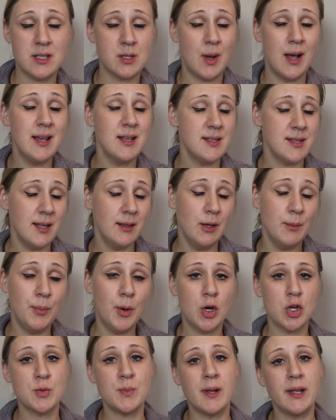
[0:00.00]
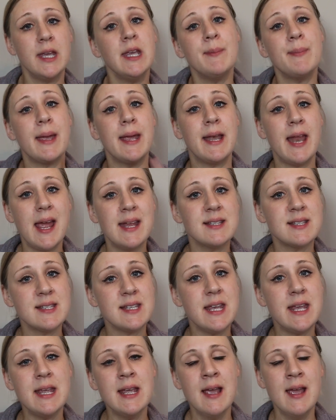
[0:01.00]
So I sell on Poshmark, eBay and
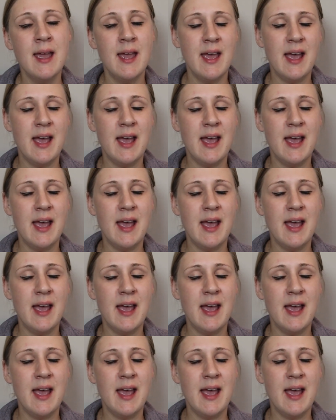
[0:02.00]
Etsy